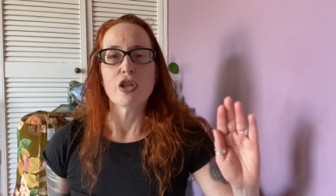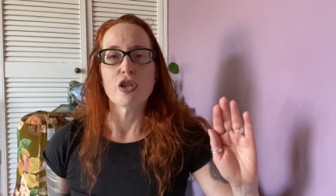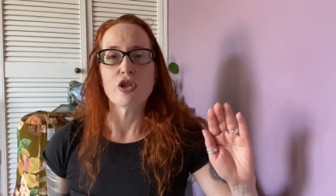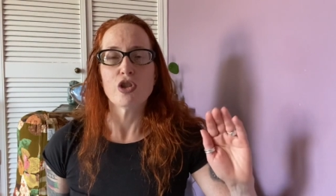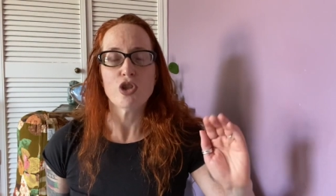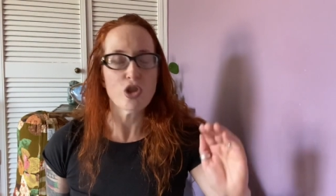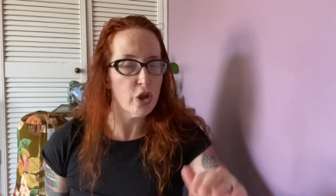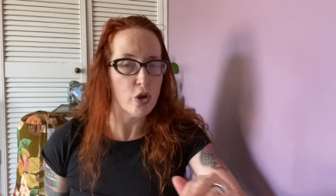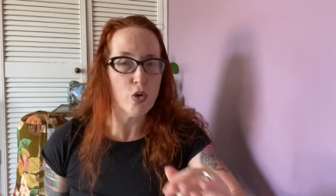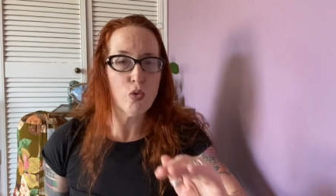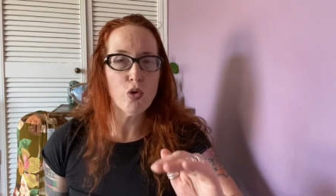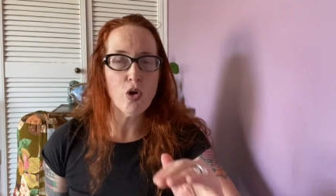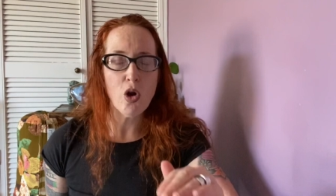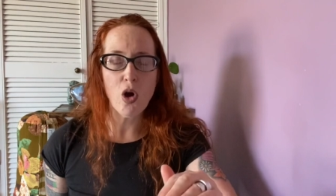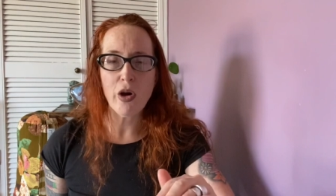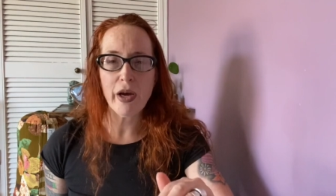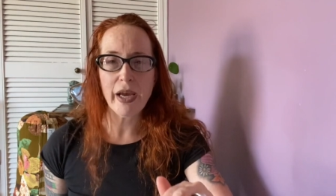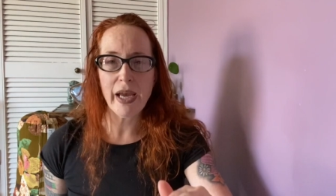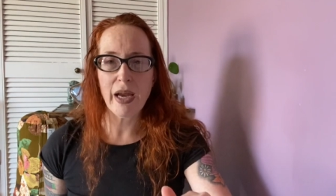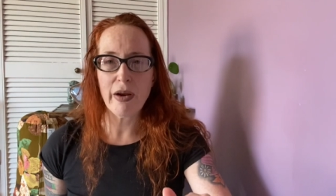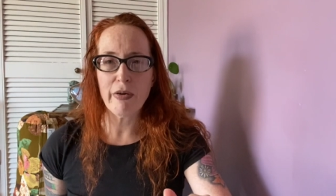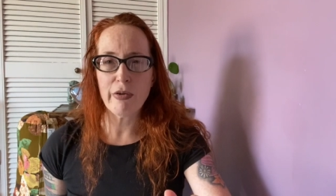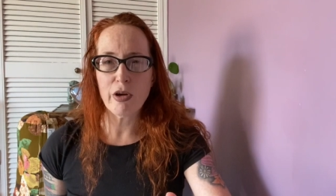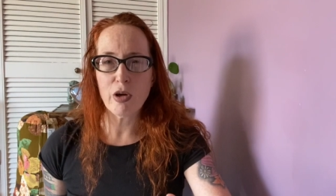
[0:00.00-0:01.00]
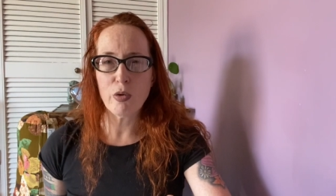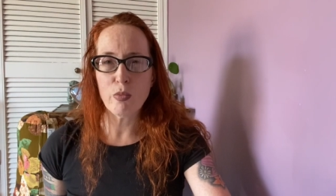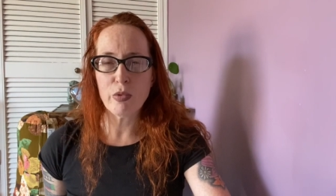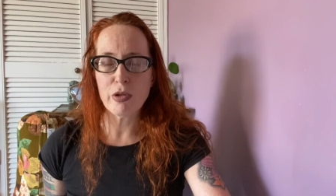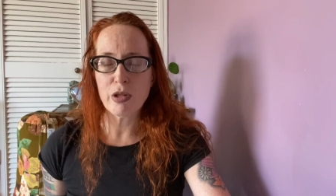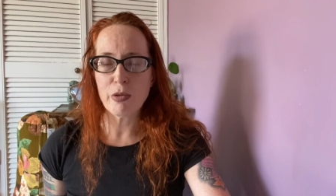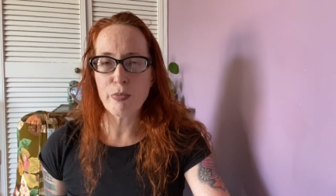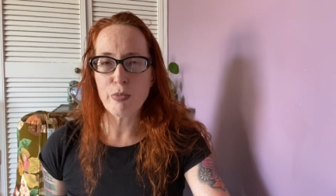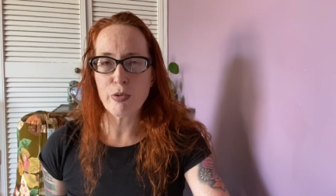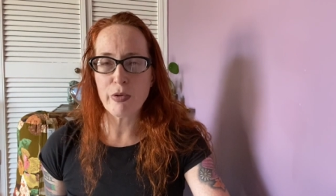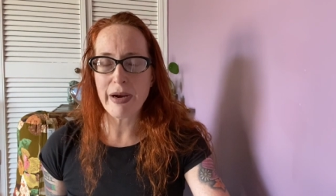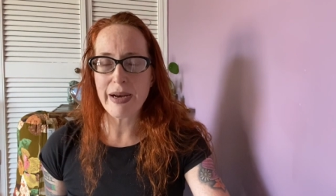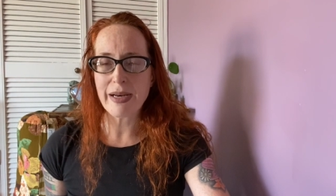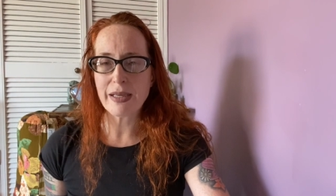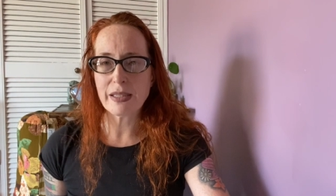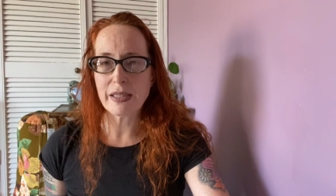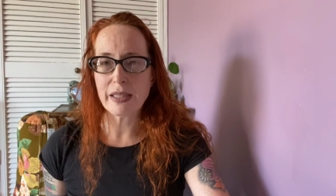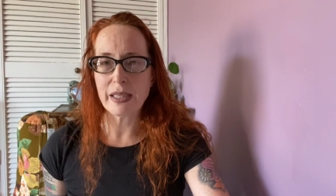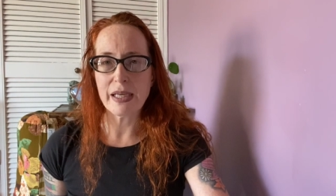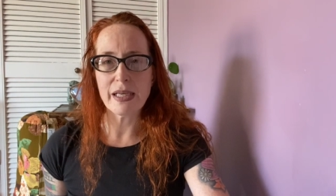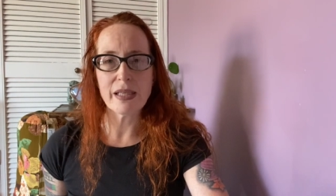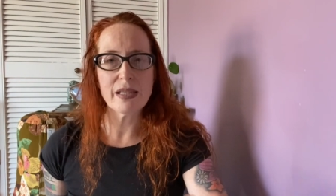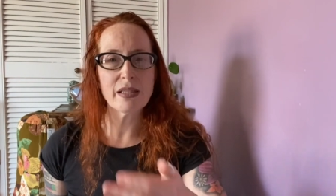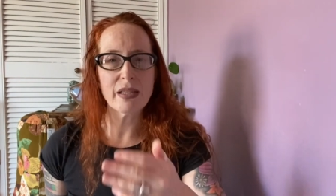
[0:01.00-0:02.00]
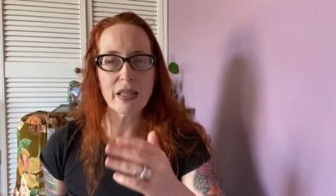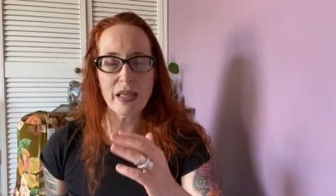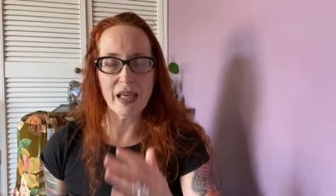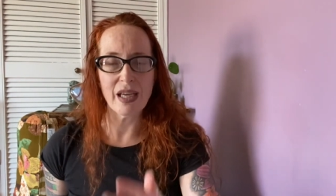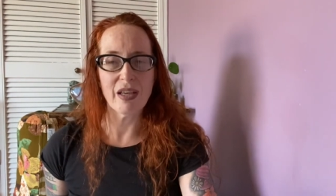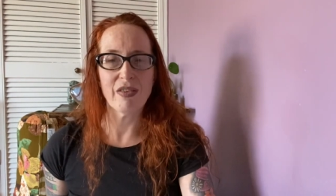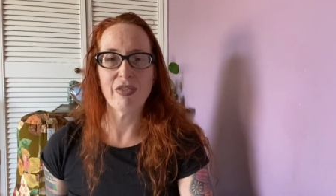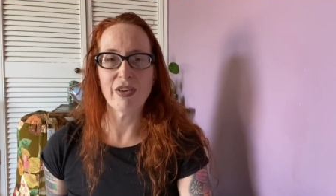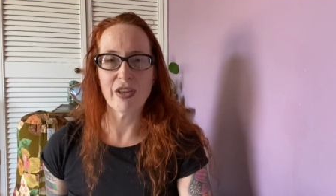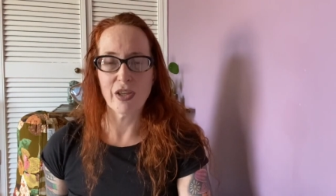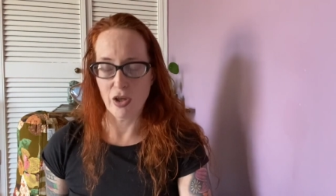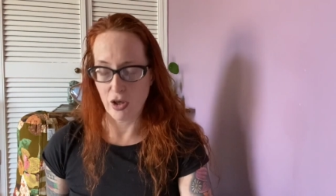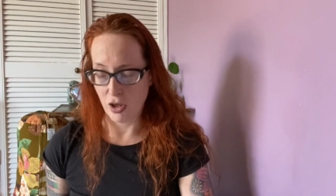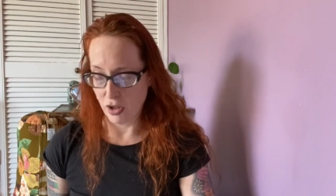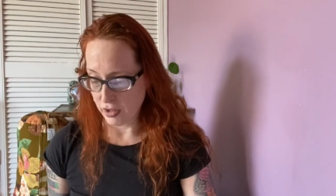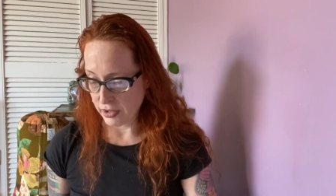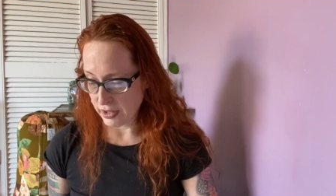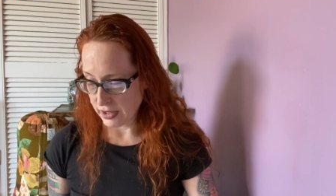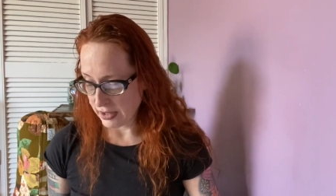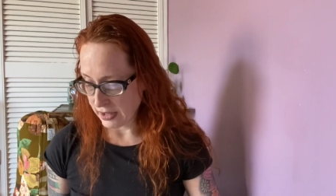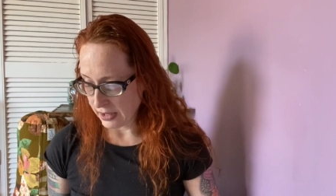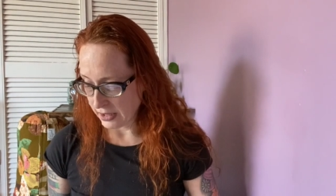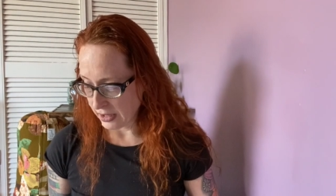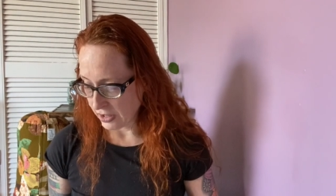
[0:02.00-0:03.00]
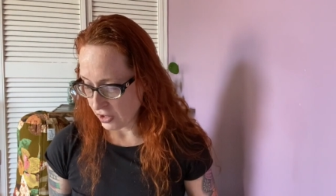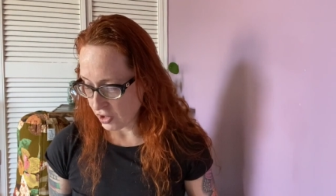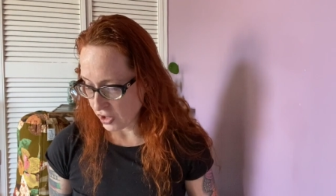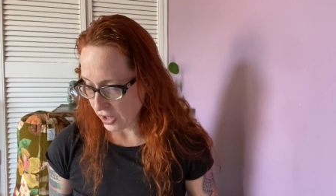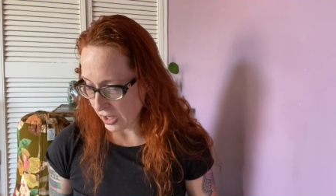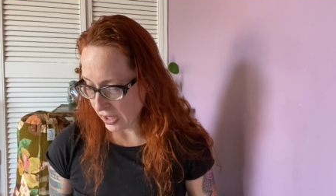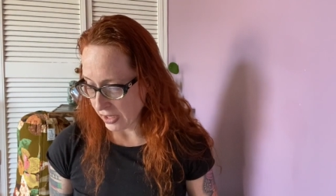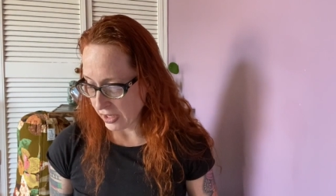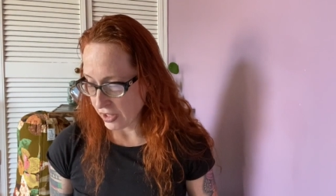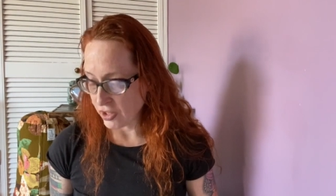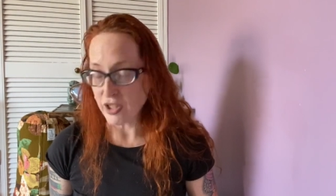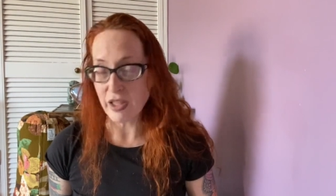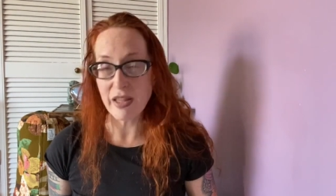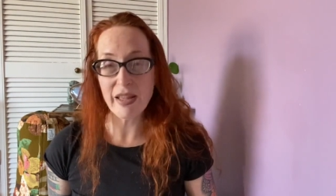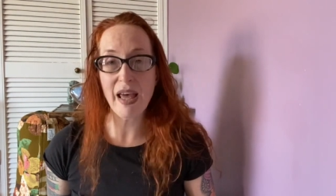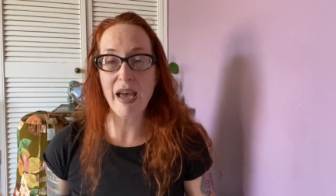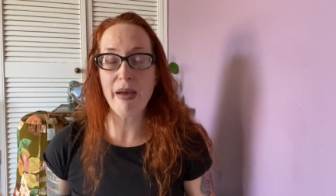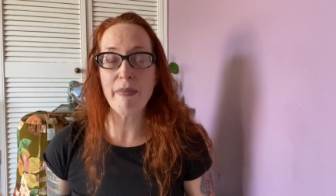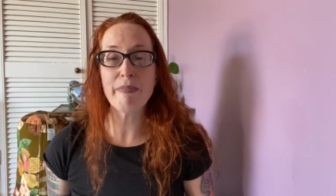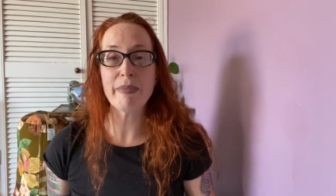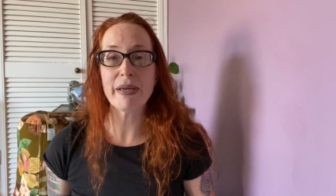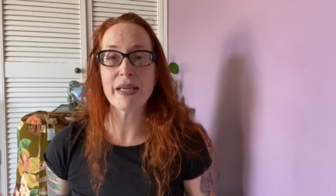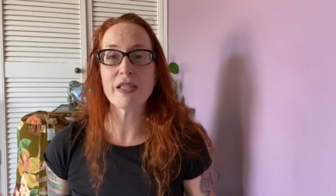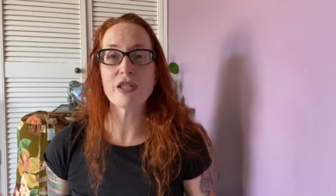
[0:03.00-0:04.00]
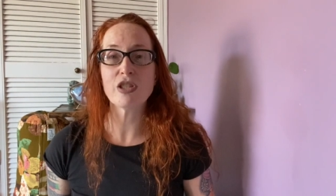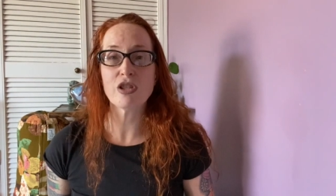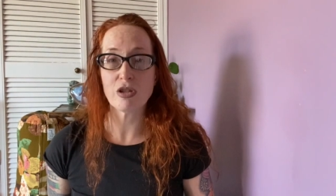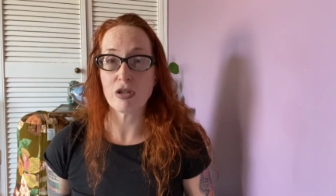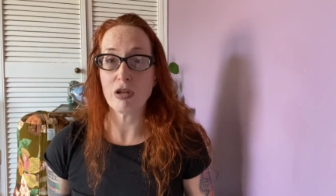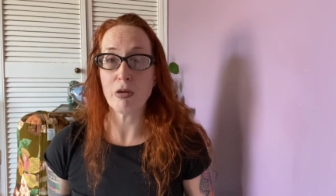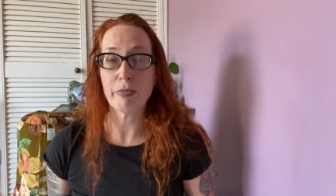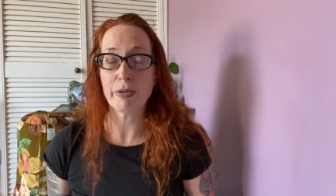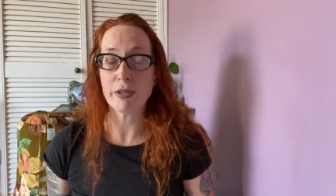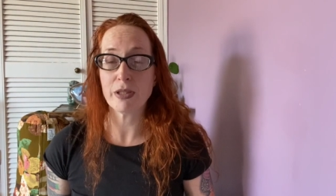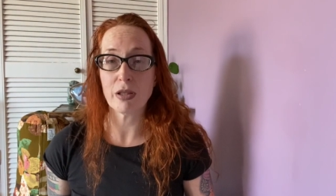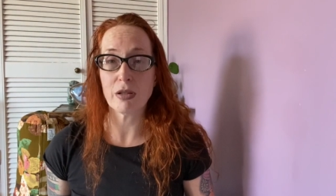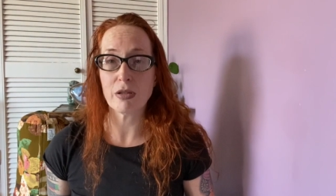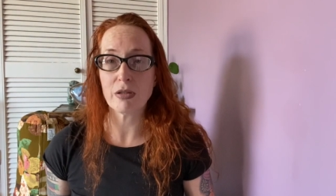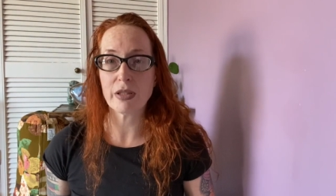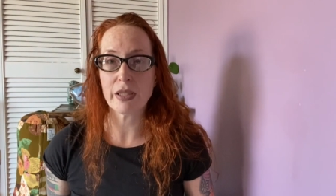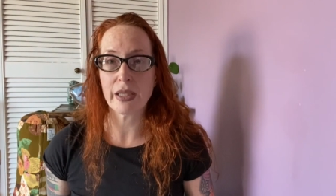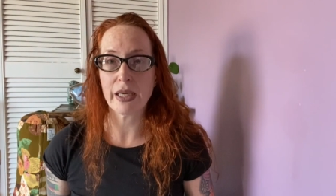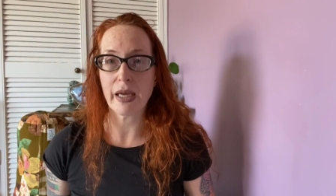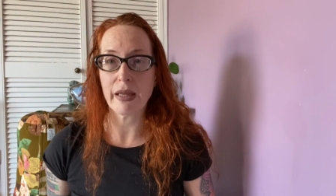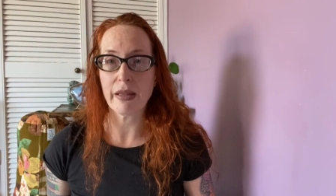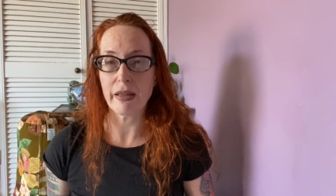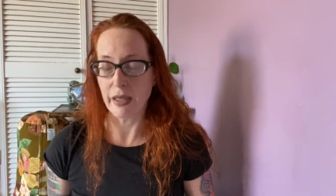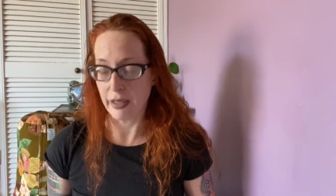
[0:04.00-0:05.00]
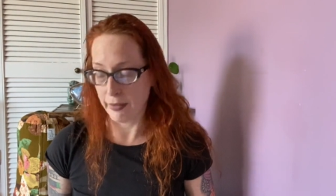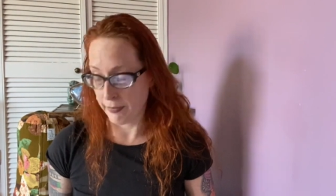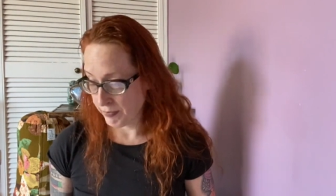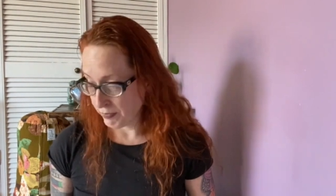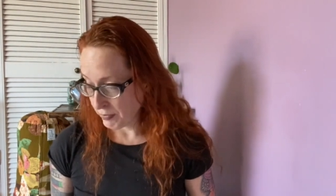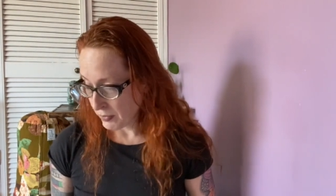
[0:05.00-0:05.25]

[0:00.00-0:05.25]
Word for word: do not carry on with the practice if it causes any challenge. And that means stop it altogether.